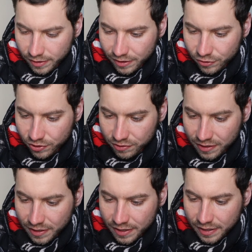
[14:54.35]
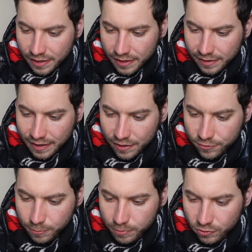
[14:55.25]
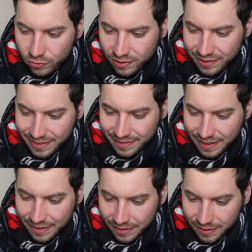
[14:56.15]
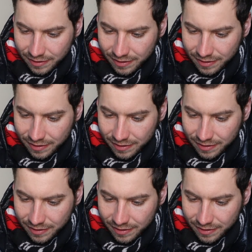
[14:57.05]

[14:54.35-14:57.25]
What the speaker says: increase in contributions at death.